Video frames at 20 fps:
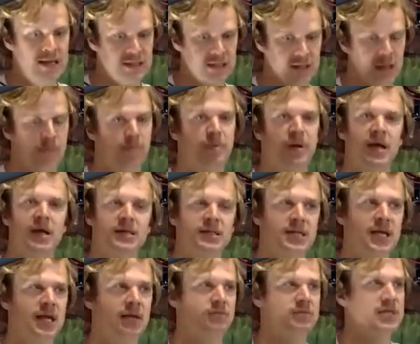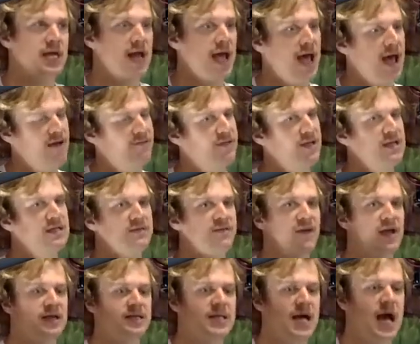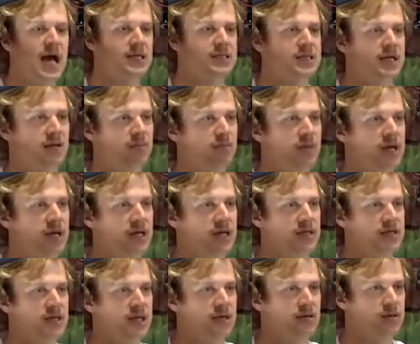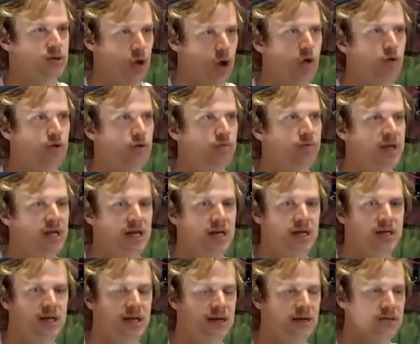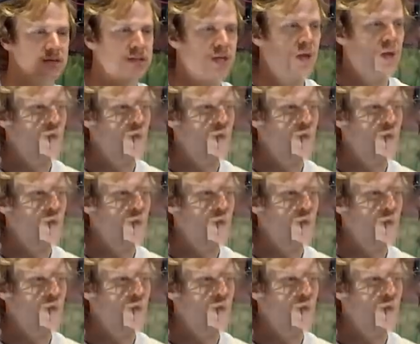the big teams that have these fantastic media deals, local media deals,